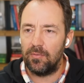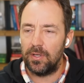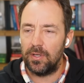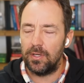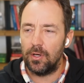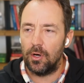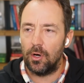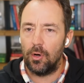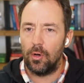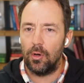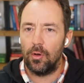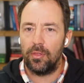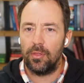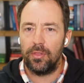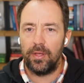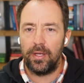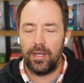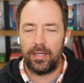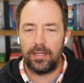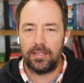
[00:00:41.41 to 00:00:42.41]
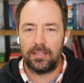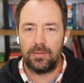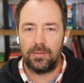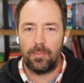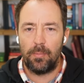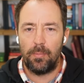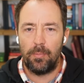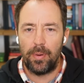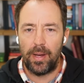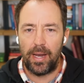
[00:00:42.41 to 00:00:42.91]
into all things
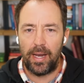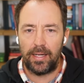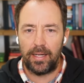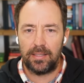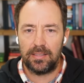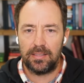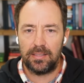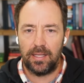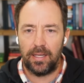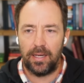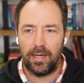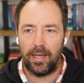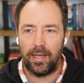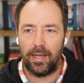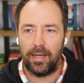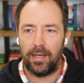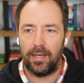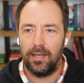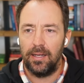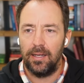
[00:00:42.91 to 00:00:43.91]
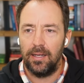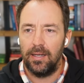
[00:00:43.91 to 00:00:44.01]
banks today